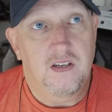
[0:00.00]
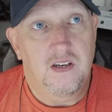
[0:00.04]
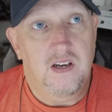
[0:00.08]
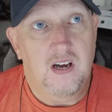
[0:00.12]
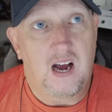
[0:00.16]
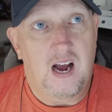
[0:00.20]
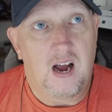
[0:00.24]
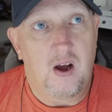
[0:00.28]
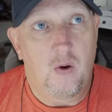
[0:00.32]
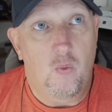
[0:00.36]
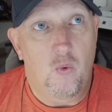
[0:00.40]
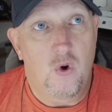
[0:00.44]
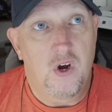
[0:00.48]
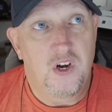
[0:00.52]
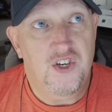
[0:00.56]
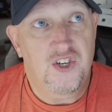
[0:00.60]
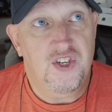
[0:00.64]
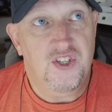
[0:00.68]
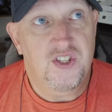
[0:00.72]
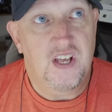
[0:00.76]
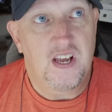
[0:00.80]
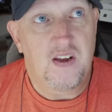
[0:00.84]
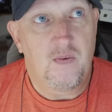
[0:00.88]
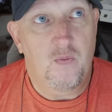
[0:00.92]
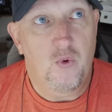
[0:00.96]
I wish
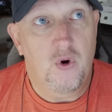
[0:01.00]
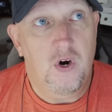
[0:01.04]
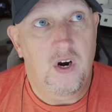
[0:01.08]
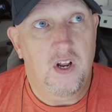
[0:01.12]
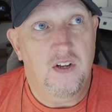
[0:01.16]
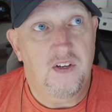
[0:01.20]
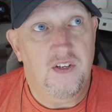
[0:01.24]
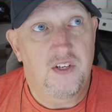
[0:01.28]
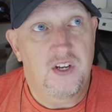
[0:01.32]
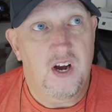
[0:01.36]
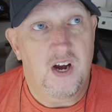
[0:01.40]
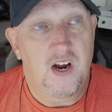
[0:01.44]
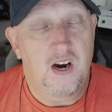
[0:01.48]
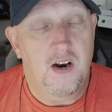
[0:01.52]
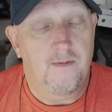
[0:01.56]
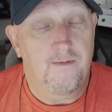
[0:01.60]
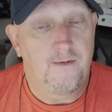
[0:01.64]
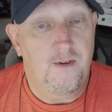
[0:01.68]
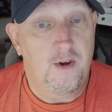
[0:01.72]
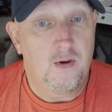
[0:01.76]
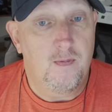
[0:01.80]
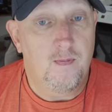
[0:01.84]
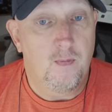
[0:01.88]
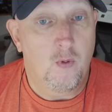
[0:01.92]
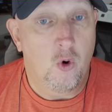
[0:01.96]
they would have done a
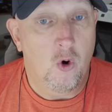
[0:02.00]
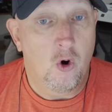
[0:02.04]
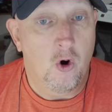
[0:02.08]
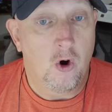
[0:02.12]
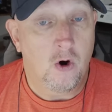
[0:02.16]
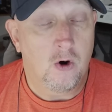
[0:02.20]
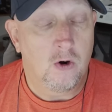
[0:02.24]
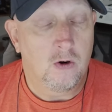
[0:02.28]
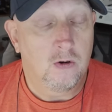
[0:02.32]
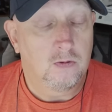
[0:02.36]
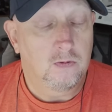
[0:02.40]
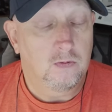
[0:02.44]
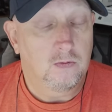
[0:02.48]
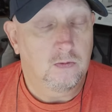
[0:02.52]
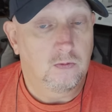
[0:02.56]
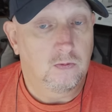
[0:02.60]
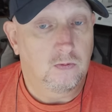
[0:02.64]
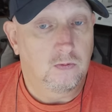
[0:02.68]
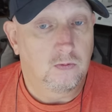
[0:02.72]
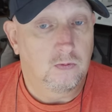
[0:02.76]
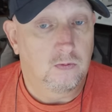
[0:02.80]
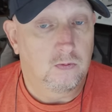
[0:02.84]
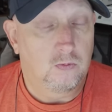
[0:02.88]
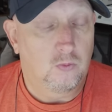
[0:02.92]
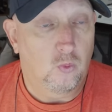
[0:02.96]
few more
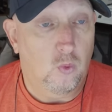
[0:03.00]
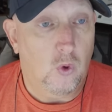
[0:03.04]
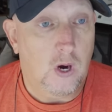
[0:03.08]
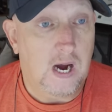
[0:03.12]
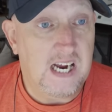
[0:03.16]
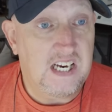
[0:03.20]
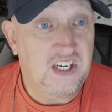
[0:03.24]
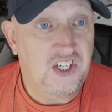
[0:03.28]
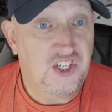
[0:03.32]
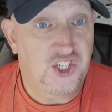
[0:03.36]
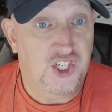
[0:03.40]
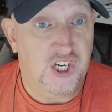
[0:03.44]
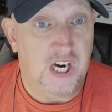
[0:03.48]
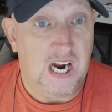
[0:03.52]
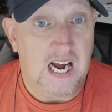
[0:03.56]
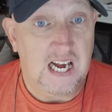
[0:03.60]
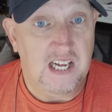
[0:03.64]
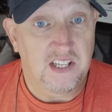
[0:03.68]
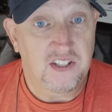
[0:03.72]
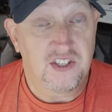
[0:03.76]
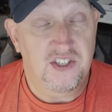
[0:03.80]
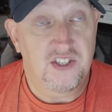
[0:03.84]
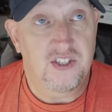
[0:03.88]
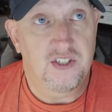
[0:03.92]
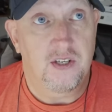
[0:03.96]
wide
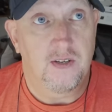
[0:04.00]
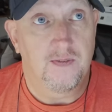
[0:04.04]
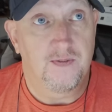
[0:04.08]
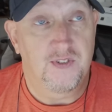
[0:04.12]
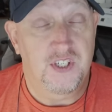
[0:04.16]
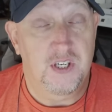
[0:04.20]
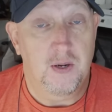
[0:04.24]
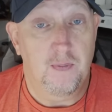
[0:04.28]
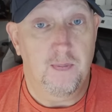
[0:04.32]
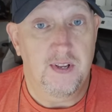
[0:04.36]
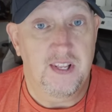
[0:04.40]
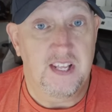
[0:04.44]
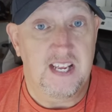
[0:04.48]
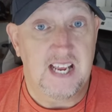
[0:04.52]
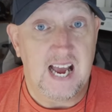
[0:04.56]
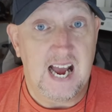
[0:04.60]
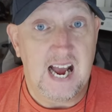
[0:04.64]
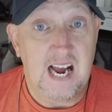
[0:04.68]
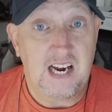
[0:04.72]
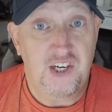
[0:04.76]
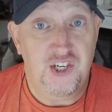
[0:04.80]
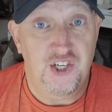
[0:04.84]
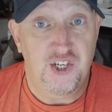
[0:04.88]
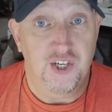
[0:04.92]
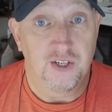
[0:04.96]
shots of some of the
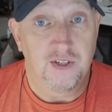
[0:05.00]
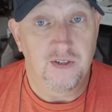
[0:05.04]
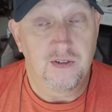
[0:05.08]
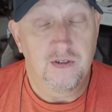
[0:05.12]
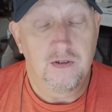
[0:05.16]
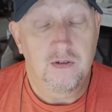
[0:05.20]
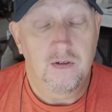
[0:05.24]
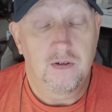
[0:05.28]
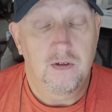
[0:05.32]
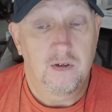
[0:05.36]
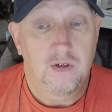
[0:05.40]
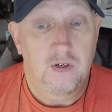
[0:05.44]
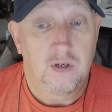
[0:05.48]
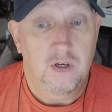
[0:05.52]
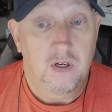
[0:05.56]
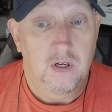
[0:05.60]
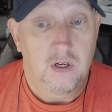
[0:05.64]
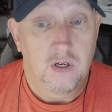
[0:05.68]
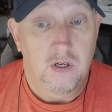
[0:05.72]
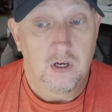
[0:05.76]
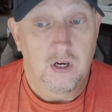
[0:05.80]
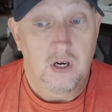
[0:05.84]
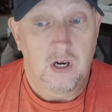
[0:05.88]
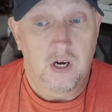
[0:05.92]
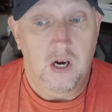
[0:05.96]
action.
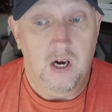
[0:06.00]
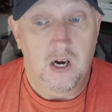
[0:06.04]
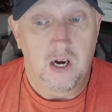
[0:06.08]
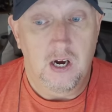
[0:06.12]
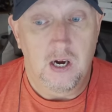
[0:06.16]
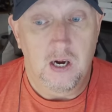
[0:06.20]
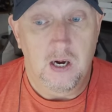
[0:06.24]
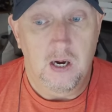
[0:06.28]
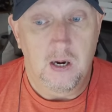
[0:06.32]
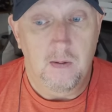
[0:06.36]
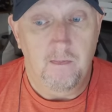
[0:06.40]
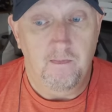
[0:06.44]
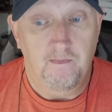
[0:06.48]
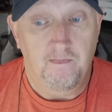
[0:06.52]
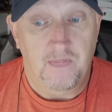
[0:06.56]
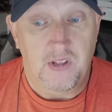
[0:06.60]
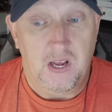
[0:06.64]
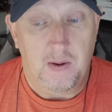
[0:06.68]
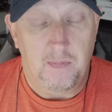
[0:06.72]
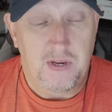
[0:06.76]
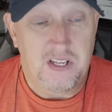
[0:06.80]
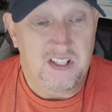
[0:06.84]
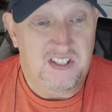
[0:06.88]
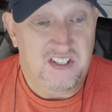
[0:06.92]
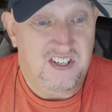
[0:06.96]
I
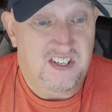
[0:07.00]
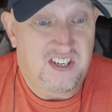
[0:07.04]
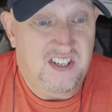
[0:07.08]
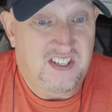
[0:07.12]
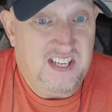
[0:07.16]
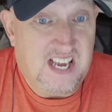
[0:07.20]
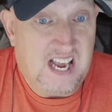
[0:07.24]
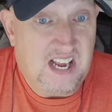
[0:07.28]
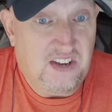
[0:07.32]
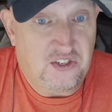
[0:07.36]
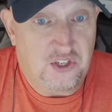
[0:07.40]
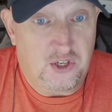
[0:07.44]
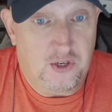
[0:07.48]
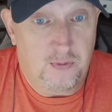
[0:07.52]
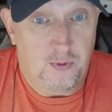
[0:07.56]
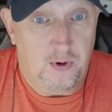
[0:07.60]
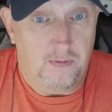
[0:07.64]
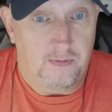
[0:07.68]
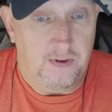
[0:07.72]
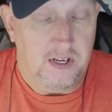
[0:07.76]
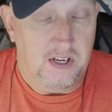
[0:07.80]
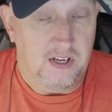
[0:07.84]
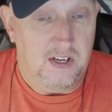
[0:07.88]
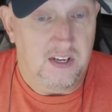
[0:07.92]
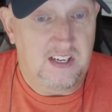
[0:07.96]
mean, it's a disaster
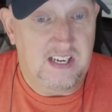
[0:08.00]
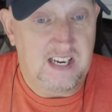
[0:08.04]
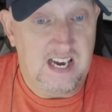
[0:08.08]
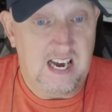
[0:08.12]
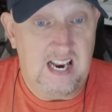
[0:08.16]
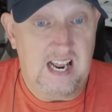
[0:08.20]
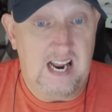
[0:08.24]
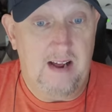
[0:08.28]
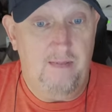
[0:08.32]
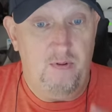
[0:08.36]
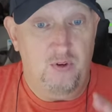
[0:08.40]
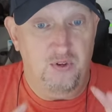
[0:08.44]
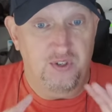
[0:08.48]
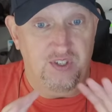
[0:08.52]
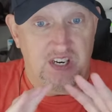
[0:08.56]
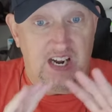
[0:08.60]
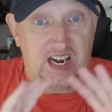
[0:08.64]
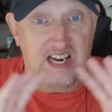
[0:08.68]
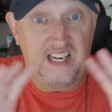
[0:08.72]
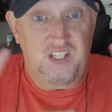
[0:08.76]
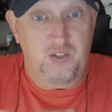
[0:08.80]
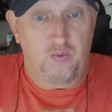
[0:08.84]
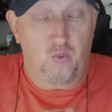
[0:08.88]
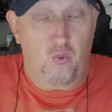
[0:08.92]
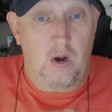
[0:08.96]
movie. You got to have those
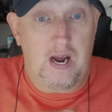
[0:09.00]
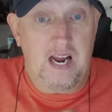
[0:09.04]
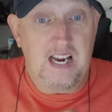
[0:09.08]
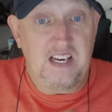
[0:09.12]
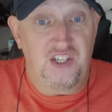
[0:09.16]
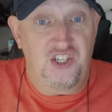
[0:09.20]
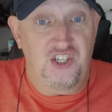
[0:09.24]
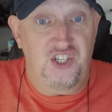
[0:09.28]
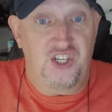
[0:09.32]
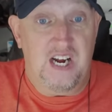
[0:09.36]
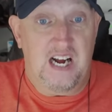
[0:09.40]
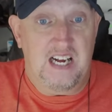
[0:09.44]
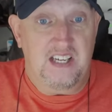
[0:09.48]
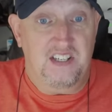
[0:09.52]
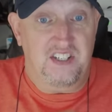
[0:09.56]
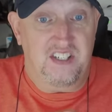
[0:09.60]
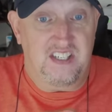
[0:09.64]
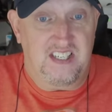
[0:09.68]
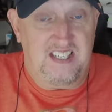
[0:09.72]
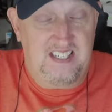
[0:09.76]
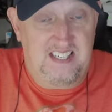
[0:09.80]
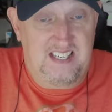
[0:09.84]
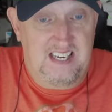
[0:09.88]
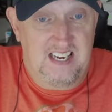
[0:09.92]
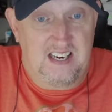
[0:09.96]
nice wide shots to
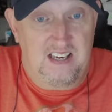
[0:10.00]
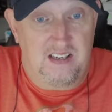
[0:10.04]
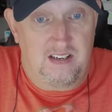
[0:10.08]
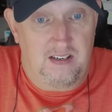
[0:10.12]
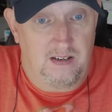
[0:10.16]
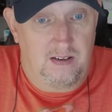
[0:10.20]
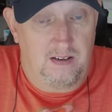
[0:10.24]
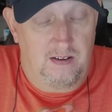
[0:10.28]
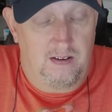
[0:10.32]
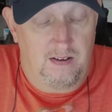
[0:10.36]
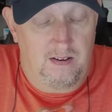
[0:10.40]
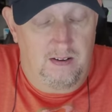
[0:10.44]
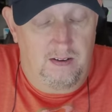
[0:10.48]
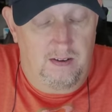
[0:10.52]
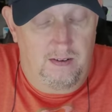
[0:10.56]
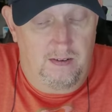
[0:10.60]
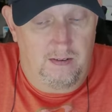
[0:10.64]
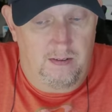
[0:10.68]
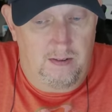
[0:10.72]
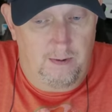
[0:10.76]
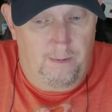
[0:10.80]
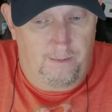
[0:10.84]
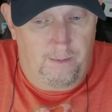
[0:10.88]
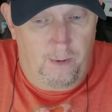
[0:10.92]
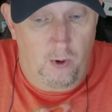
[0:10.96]
get
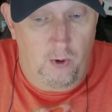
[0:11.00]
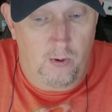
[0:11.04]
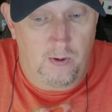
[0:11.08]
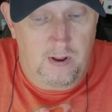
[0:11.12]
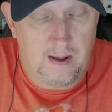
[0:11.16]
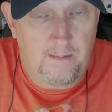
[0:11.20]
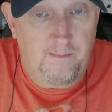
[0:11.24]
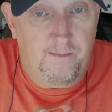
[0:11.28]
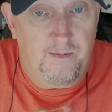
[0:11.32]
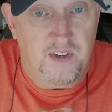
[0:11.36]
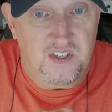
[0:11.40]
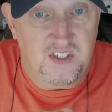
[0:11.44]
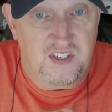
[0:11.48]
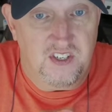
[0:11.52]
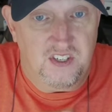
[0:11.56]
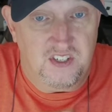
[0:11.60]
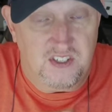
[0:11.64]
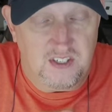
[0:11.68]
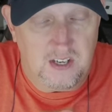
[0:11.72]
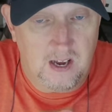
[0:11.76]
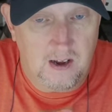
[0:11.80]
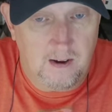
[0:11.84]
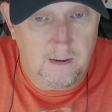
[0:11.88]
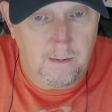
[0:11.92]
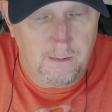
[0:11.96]
the full emphasis
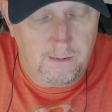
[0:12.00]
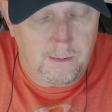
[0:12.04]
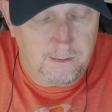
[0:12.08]
of